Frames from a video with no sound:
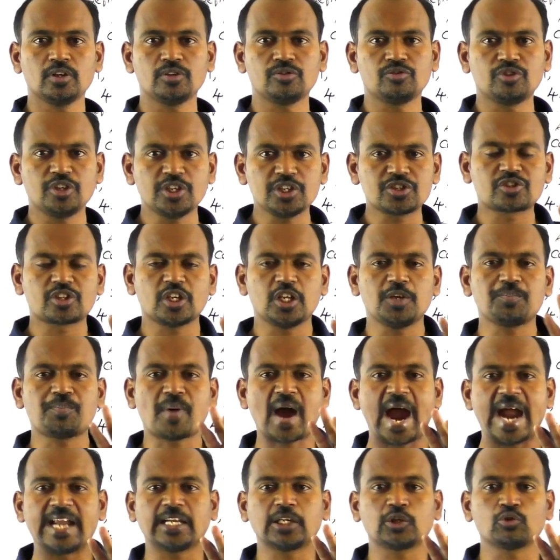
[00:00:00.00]
These 3
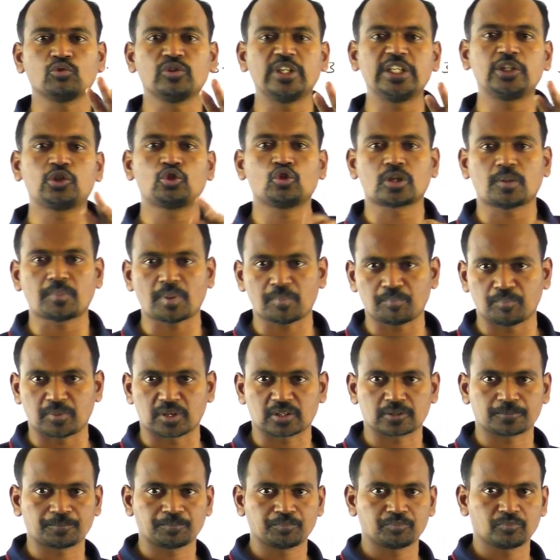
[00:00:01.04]
points you need to remember.